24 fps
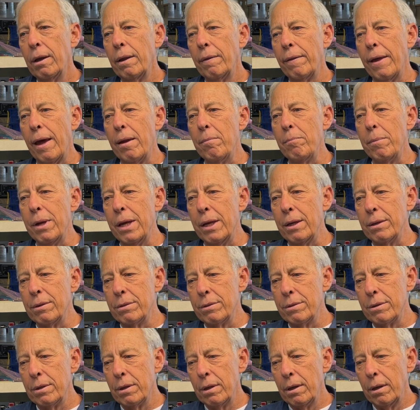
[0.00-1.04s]
That
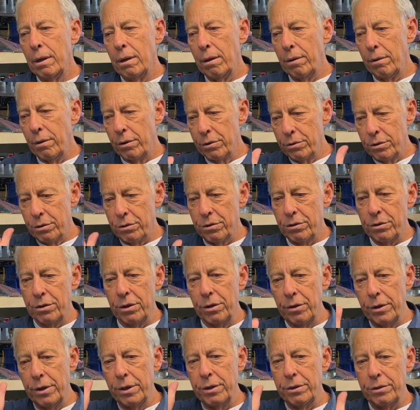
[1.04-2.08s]
means there's a
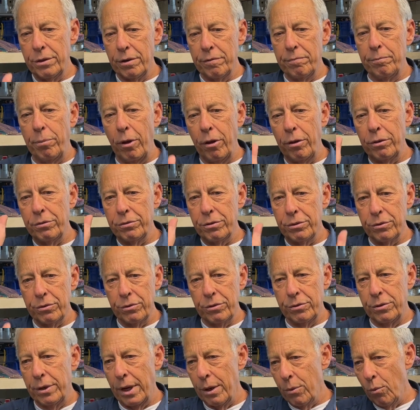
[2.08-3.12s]
series of pulses,
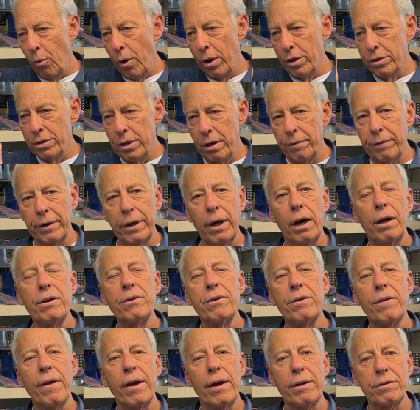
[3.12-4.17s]
say once every
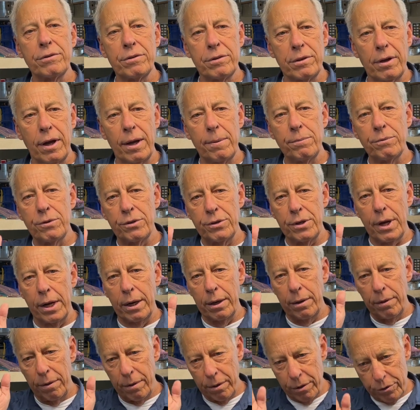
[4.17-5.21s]
100,000 times a
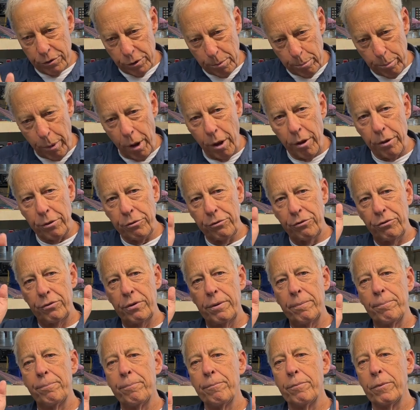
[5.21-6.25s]
second, there's a pulse,
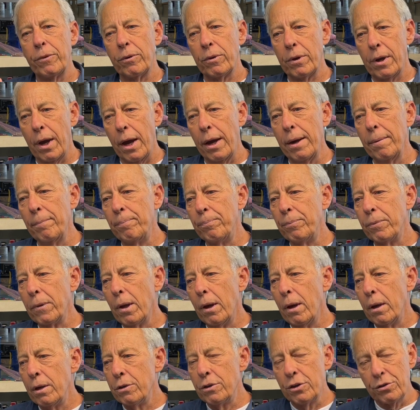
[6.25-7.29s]
okay?
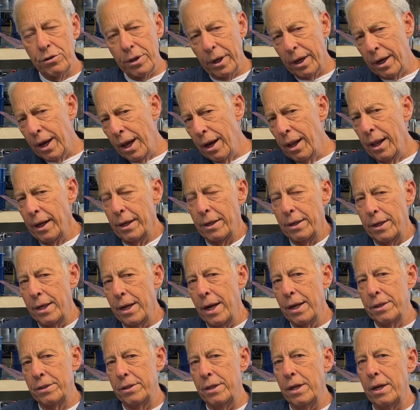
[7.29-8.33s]
Just like, kind of like
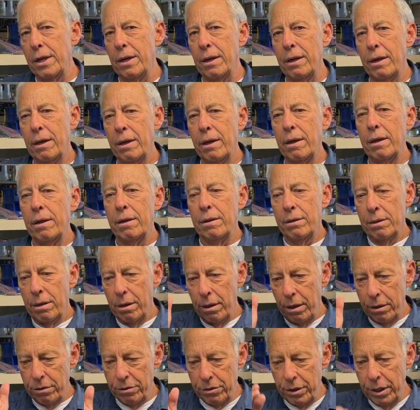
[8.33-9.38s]
DSD,
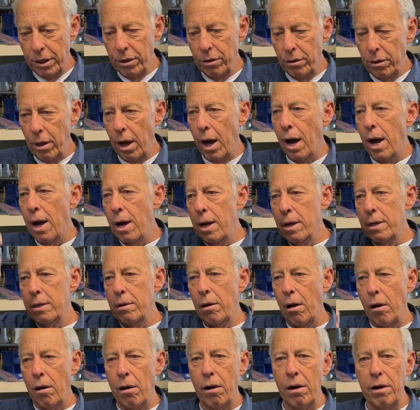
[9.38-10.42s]
a single
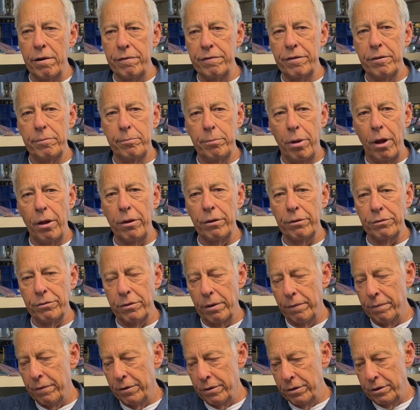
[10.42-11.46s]
on-off pulse
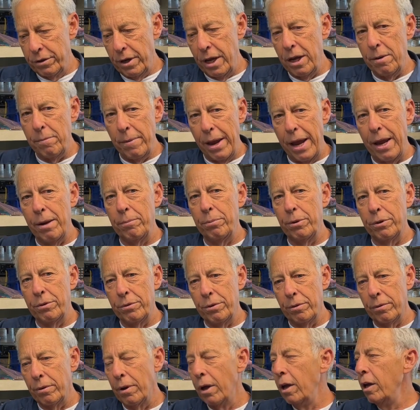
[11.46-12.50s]
of the same
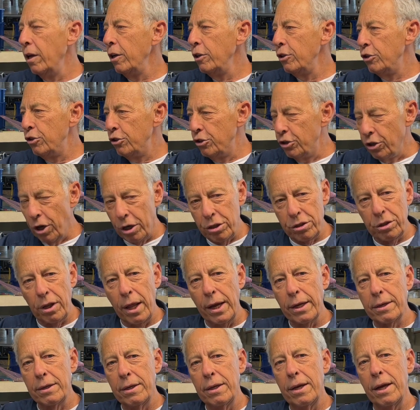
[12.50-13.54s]
amplitude just
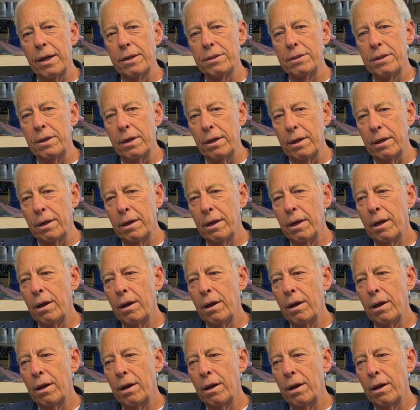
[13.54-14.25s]
like DSD,